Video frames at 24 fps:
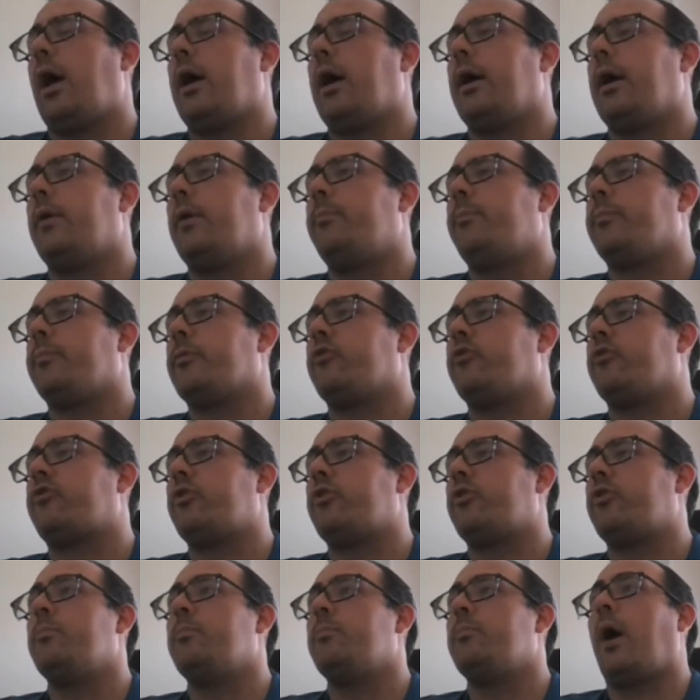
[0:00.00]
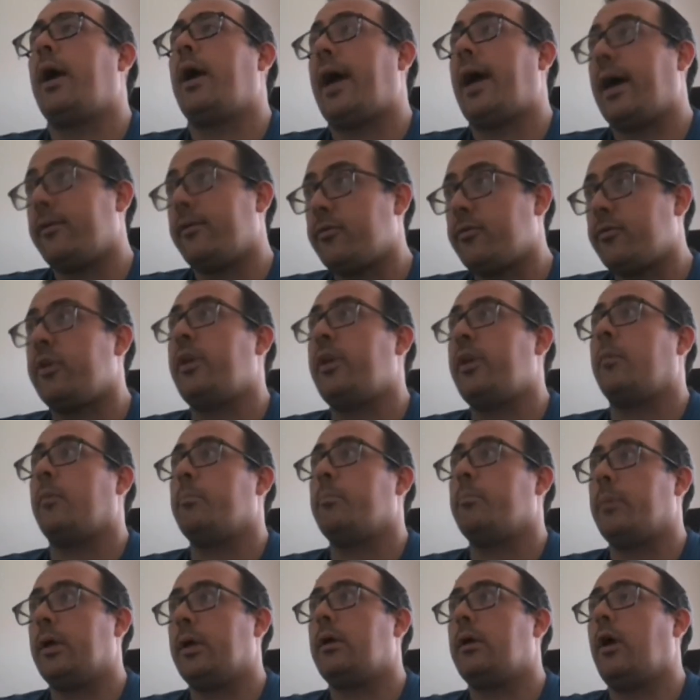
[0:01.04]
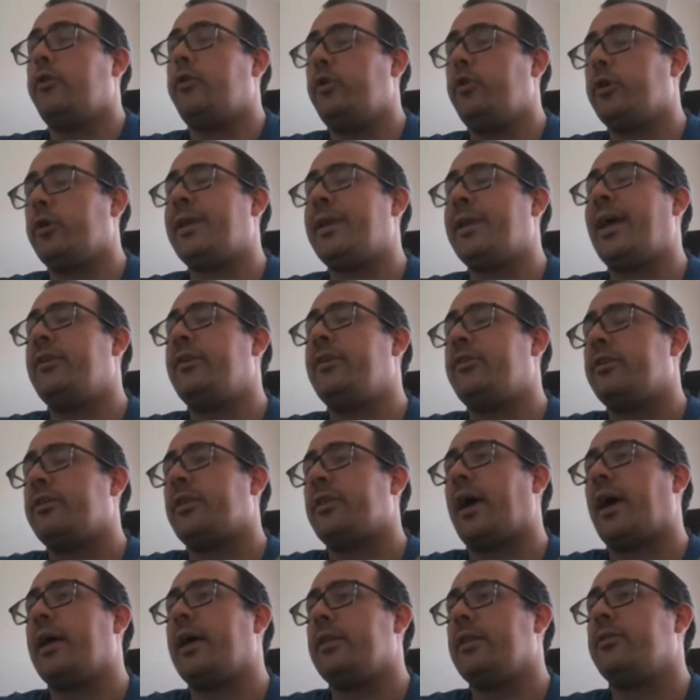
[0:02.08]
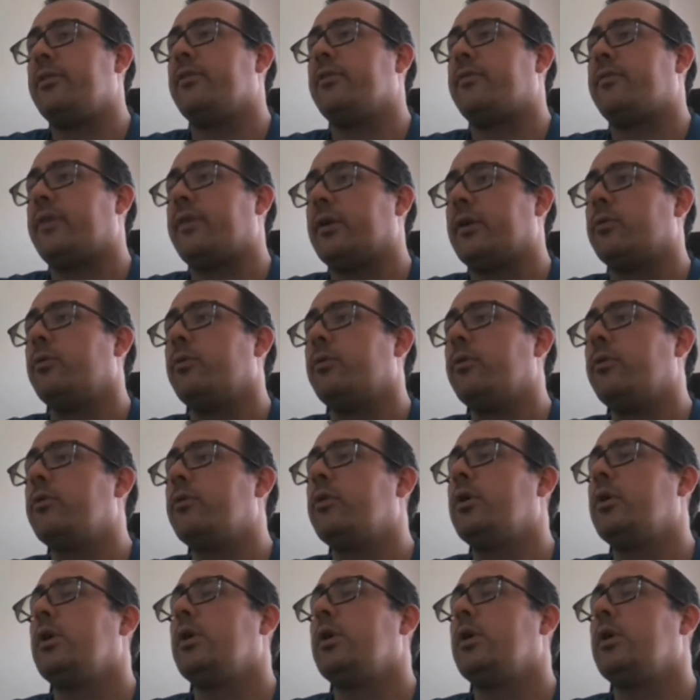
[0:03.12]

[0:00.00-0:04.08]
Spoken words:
So you might have the number and you can enter that in the field.